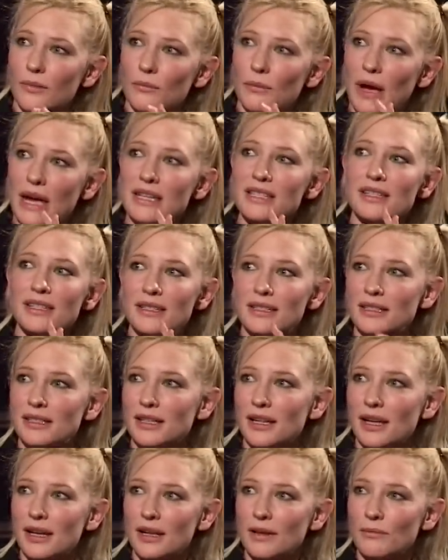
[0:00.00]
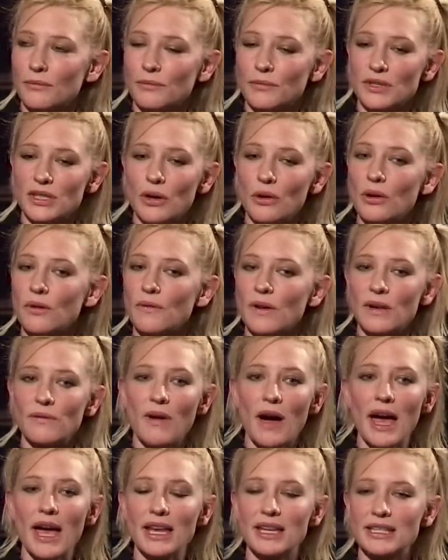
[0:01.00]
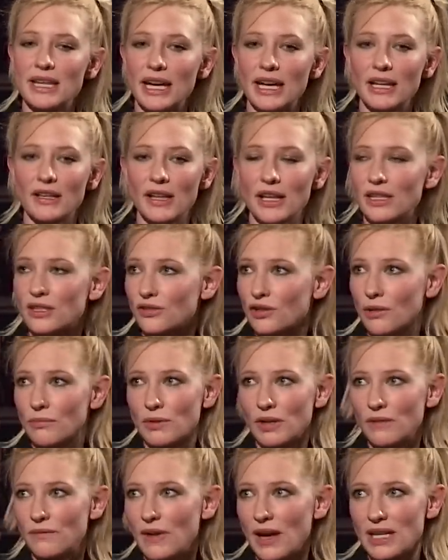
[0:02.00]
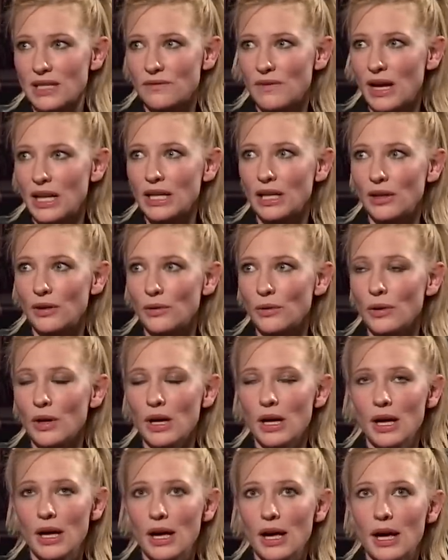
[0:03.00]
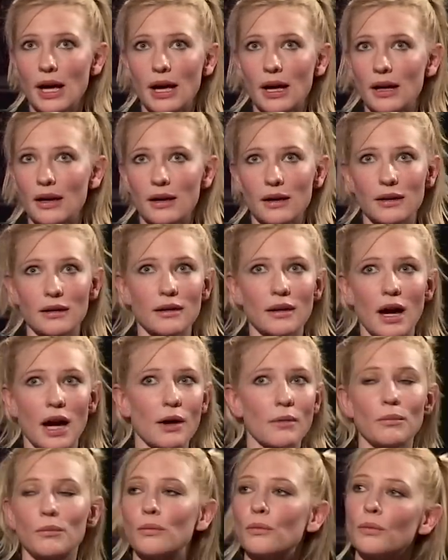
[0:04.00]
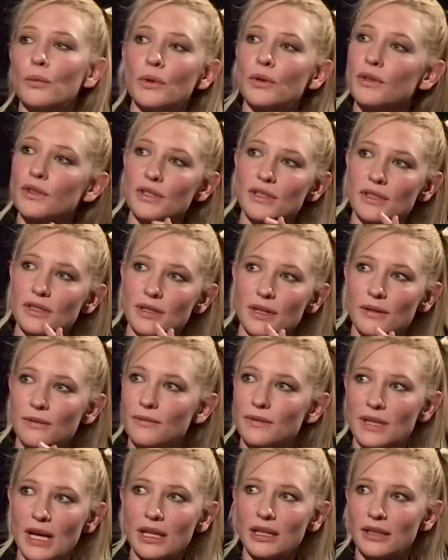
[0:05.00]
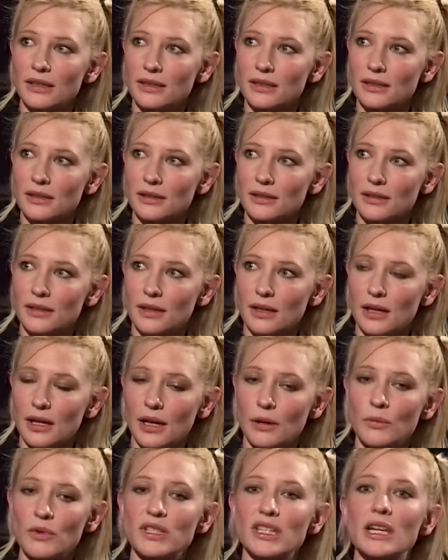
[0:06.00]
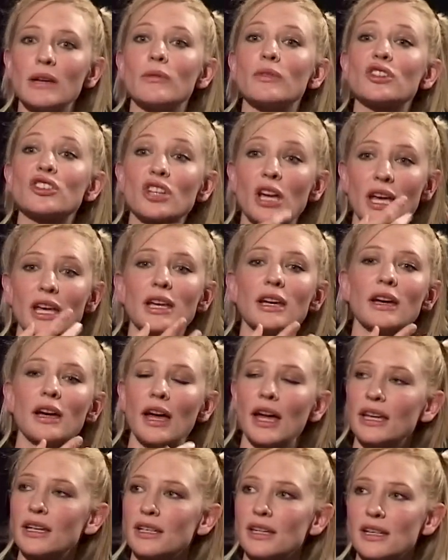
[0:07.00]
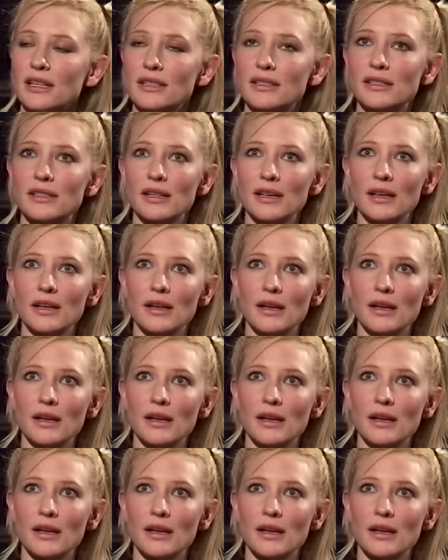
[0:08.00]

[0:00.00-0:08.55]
basis. Um, so if, if I had taken that script at face value, Uh, I wouldn't have done it. It was it was Shaker and his